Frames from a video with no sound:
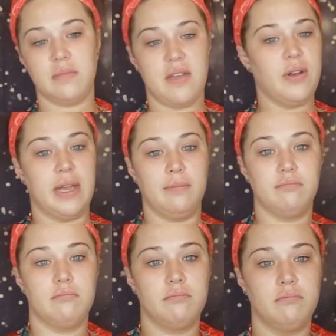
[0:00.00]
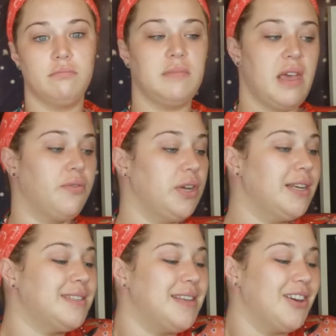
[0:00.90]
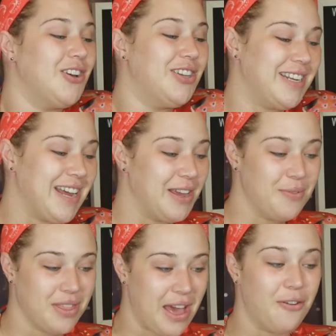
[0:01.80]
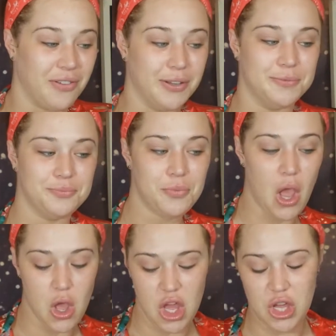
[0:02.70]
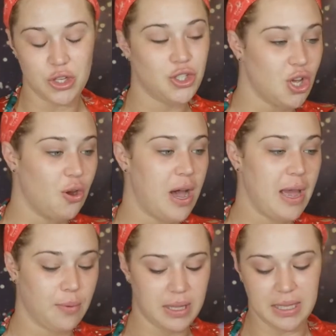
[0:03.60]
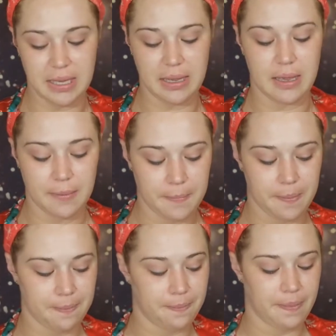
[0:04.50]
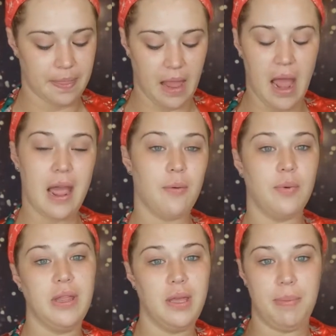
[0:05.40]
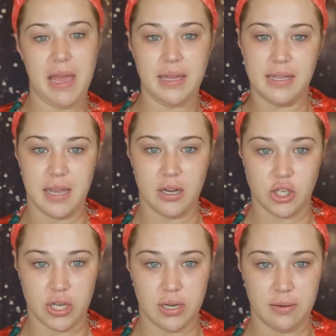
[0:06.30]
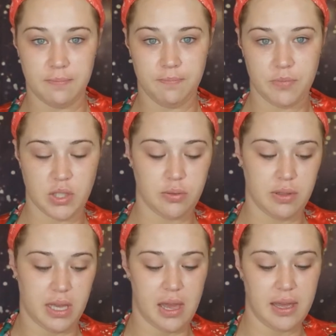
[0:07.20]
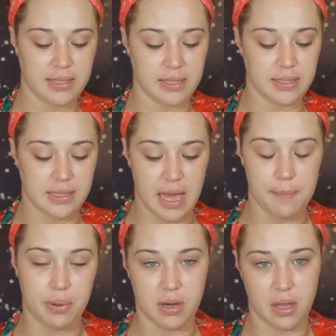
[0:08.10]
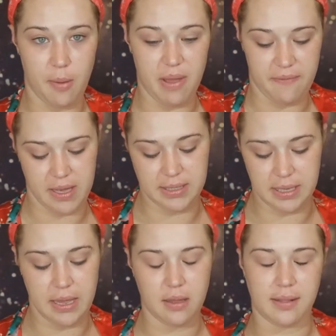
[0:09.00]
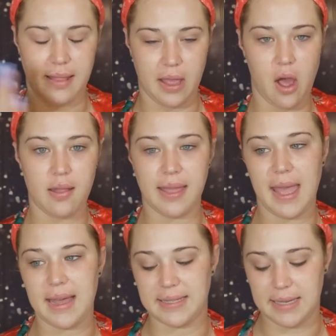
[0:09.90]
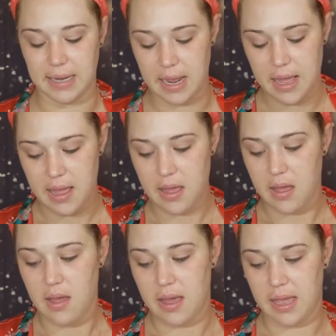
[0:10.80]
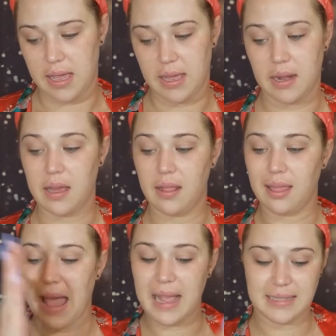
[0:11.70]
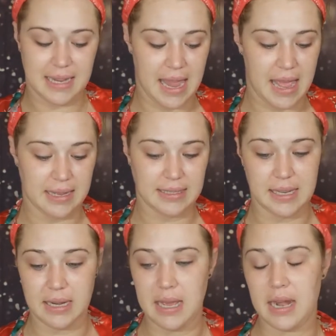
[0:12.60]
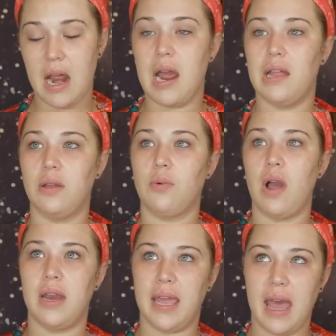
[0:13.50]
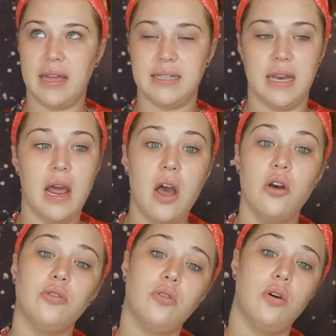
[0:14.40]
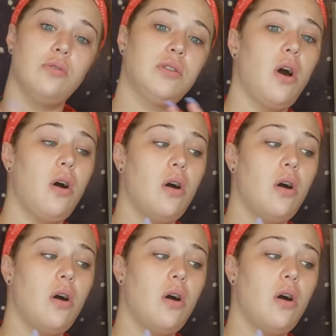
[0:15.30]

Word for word: every night, every single night without fail. So I really, I really pay attention to the acids that I'm putting on my face, like glycolic acid and lactic acid and hyaluronic acid. Those